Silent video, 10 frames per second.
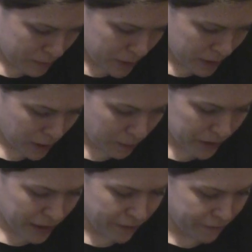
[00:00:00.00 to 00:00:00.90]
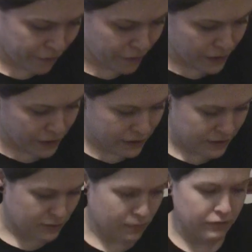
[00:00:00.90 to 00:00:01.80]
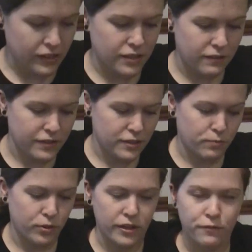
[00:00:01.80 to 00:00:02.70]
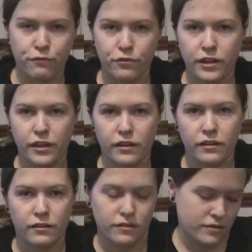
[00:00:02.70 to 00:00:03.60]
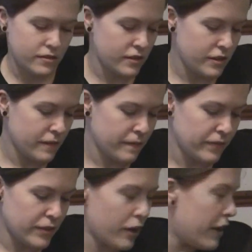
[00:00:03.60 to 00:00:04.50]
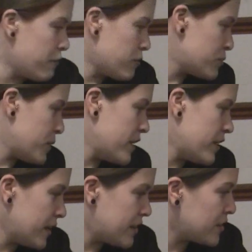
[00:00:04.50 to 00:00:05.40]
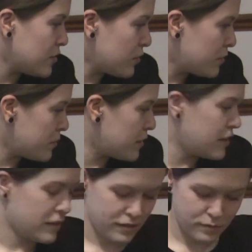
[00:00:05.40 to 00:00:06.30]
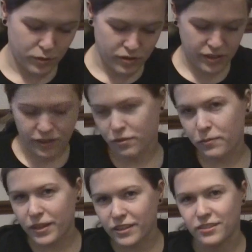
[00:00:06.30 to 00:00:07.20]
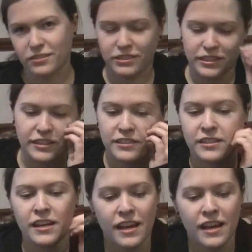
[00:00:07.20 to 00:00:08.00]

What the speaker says: but I believe it's been relatively spoiler free. No, everyone's been nice and not spoil anything for me, so it's really nice.